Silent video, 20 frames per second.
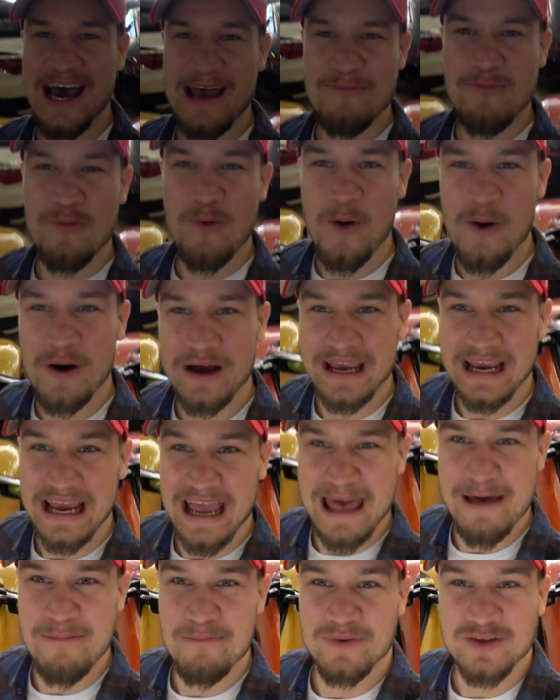I am walking
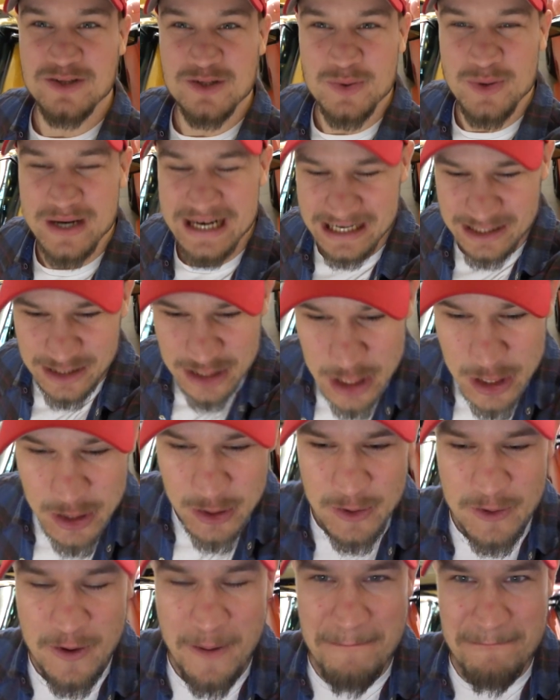in between
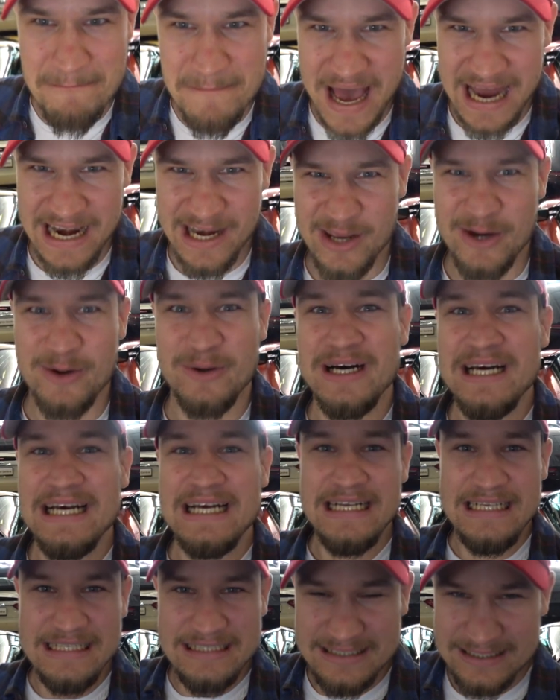two manual
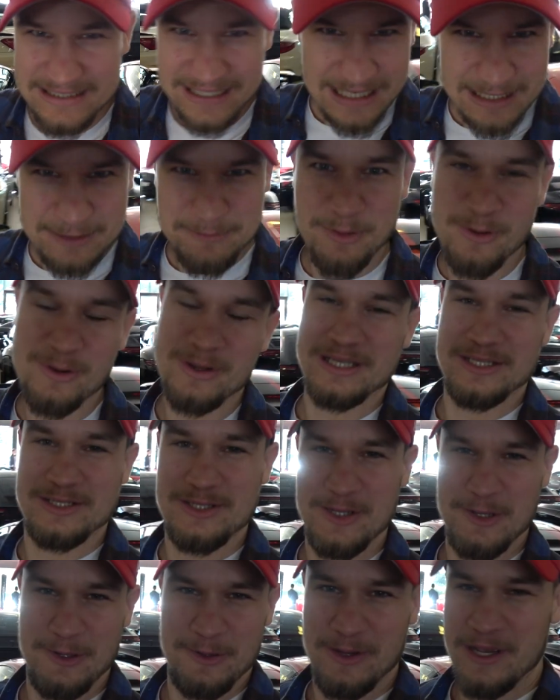six point
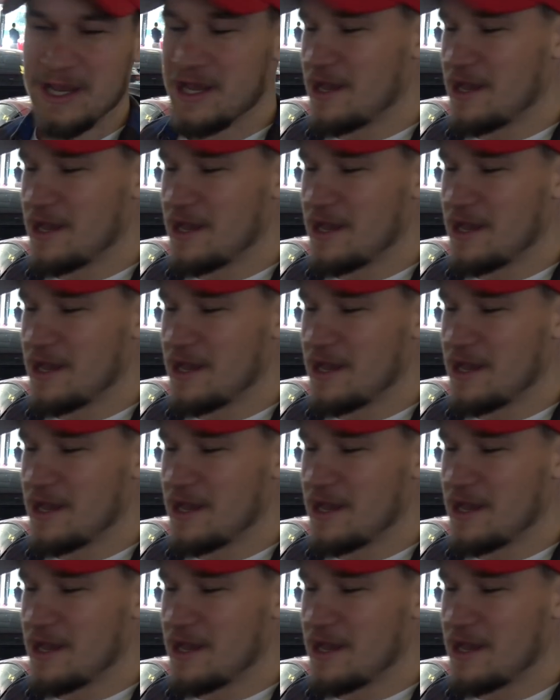two